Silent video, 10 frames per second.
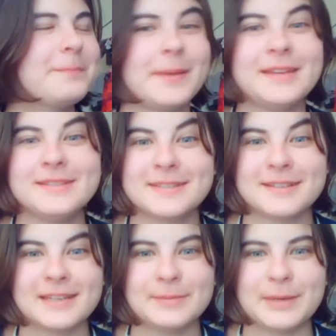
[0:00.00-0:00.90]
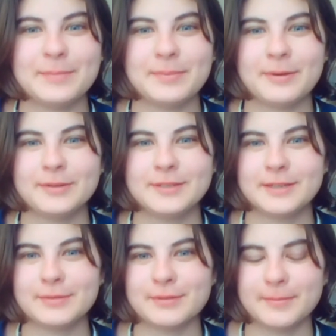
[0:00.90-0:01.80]
basically my
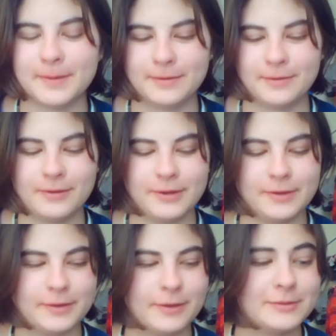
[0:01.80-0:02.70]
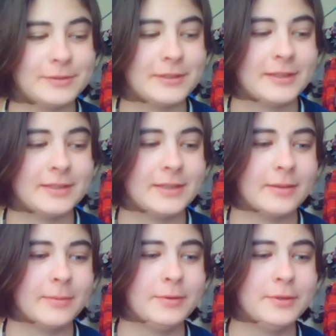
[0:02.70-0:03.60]
project is about contradicting
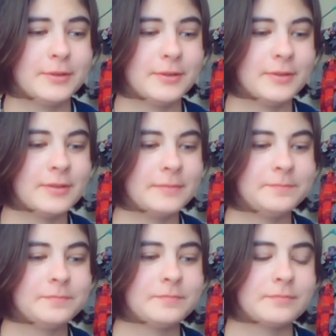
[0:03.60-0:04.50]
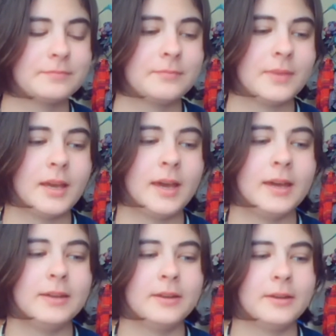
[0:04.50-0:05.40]
emotions,
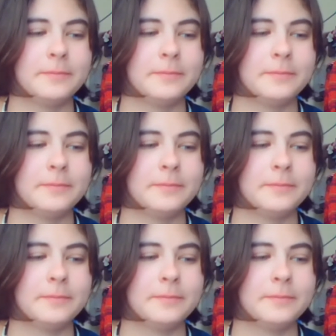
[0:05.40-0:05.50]
and